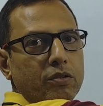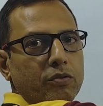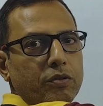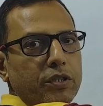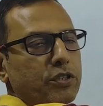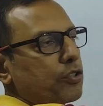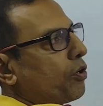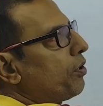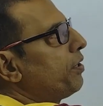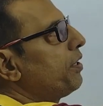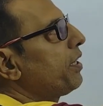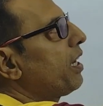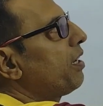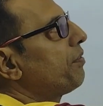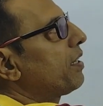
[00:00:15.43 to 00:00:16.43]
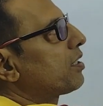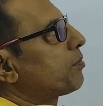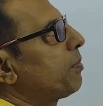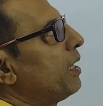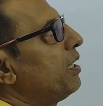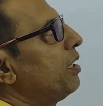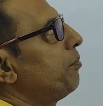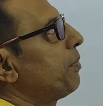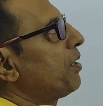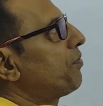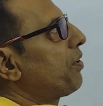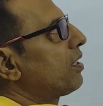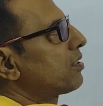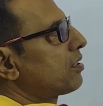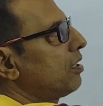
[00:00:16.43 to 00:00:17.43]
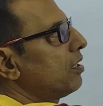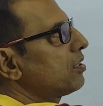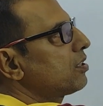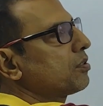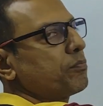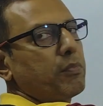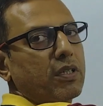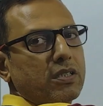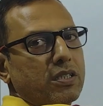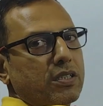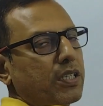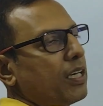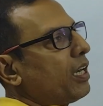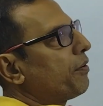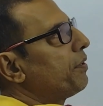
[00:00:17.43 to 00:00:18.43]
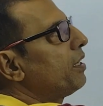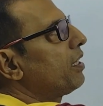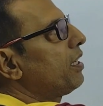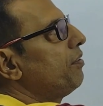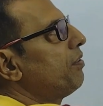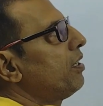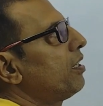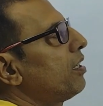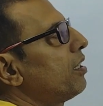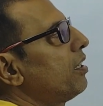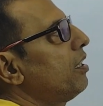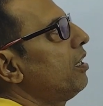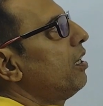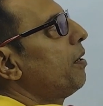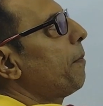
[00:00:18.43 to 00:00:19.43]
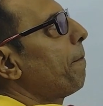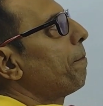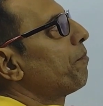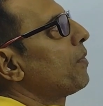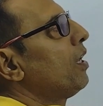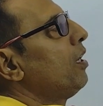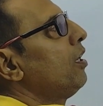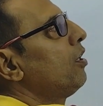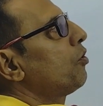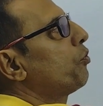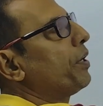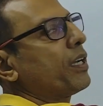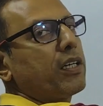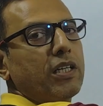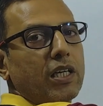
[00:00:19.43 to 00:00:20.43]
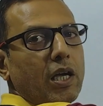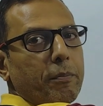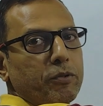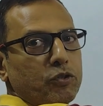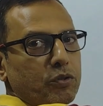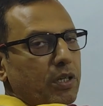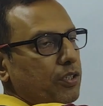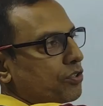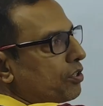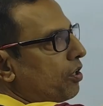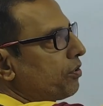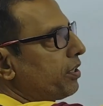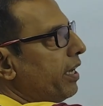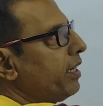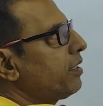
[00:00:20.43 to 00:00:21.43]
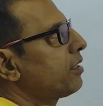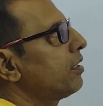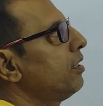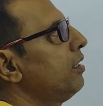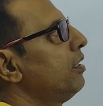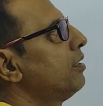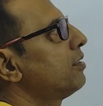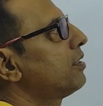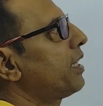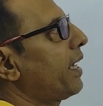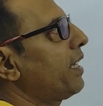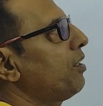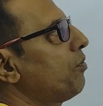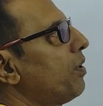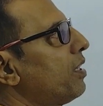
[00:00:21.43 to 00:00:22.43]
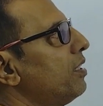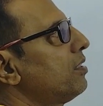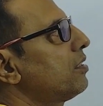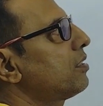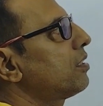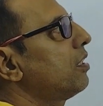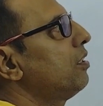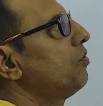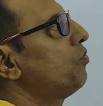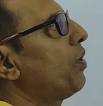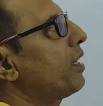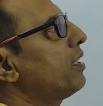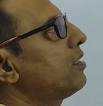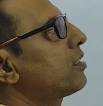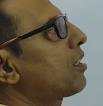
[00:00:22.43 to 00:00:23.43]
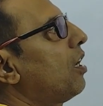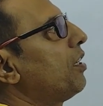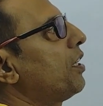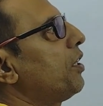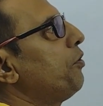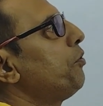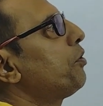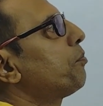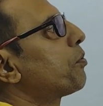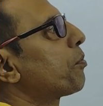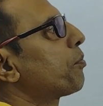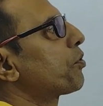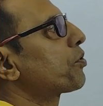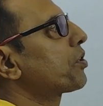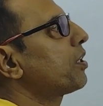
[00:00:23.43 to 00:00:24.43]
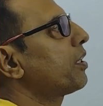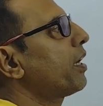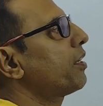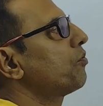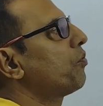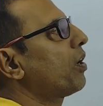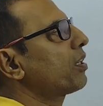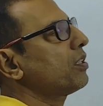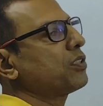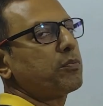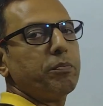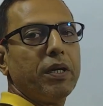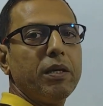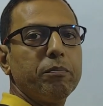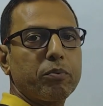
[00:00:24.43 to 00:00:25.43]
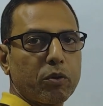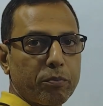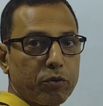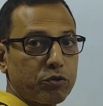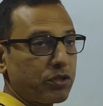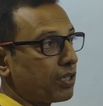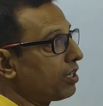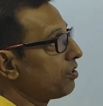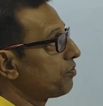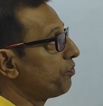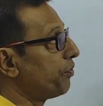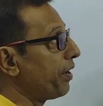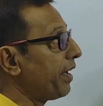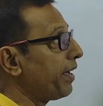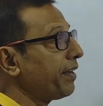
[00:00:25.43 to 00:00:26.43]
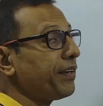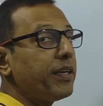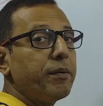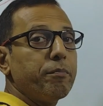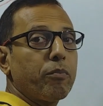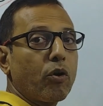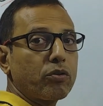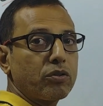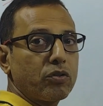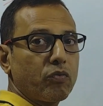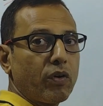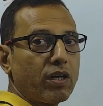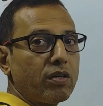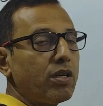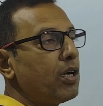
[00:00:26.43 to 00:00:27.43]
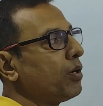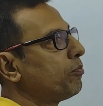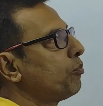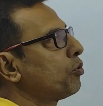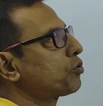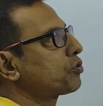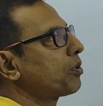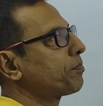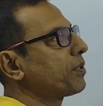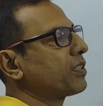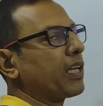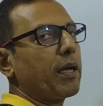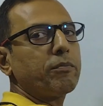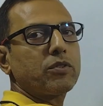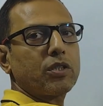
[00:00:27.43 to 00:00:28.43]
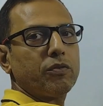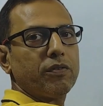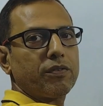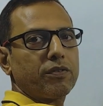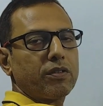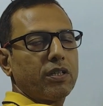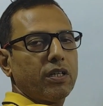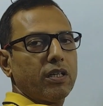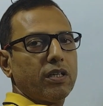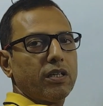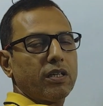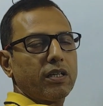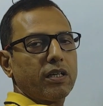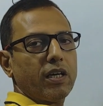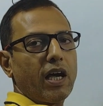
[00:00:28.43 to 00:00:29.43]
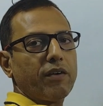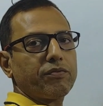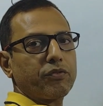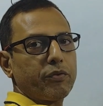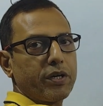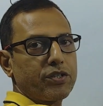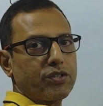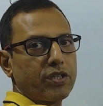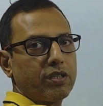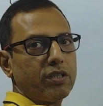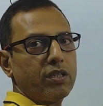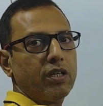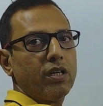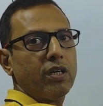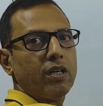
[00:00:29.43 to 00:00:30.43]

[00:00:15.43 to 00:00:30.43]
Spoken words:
which already I have explained in my first class, but still I will give a quick recapitulation on that. Second one is what is continued proportion and what is mean proportional, very important one. Most of the times you will have question